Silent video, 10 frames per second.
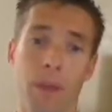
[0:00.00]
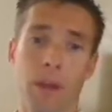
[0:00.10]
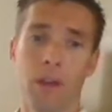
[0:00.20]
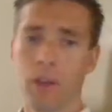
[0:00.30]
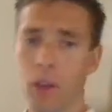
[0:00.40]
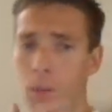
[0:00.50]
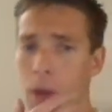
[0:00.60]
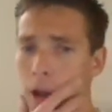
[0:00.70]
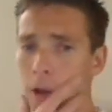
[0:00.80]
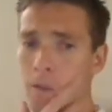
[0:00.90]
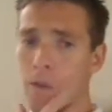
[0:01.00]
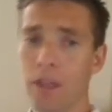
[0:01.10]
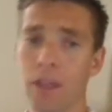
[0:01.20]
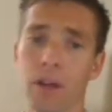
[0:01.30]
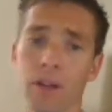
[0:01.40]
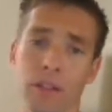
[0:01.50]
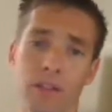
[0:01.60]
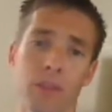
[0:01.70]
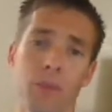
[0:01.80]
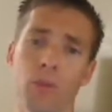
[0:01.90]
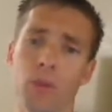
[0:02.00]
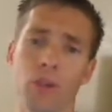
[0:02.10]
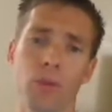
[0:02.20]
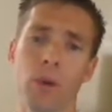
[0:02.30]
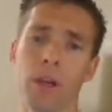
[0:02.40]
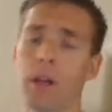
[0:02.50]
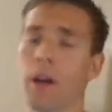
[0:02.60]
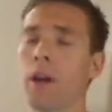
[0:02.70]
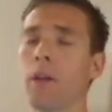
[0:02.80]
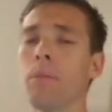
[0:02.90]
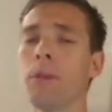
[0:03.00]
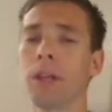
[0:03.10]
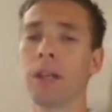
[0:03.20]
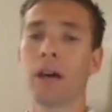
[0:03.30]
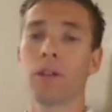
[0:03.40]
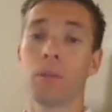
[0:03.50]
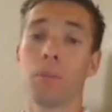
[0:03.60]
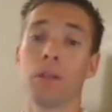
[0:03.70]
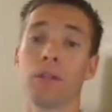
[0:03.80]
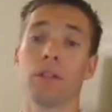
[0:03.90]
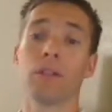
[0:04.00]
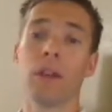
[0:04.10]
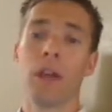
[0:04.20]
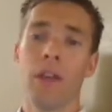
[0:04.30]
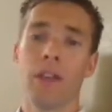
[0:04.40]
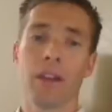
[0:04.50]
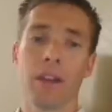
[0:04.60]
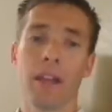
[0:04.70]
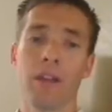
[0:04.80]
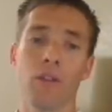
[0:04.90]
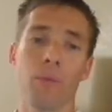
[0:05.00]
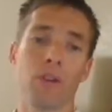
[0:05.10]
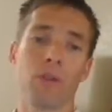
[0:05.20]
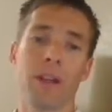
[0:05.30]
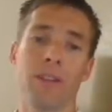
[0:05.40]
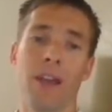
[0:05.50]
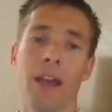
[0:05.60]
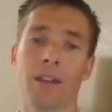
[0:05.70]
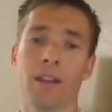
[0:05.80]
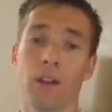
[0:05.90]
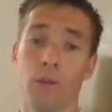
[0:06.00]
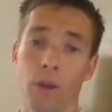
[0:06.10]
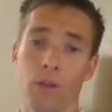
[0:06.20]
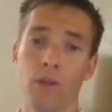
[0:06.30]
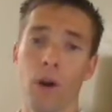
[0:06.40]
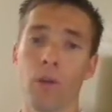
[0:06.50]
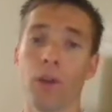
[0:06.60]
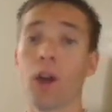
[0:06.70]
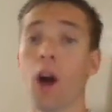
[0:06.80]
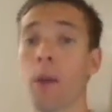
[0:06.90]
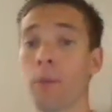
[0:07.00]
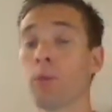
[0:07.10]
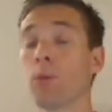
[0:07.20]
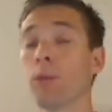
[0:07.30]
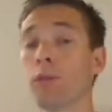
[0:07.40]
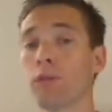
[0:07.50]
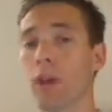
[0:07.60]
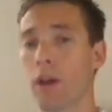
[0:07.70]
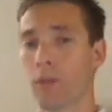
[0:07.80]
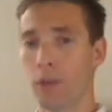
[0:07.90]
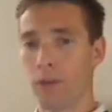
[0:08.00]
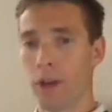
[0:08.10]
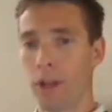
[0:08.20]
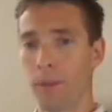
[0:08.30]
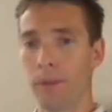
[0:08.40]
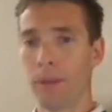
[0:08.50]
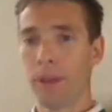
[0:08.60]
As I look back over the years, I see between $20 and $100 million in business that could never have been transacted if we had followed the common rules of software development.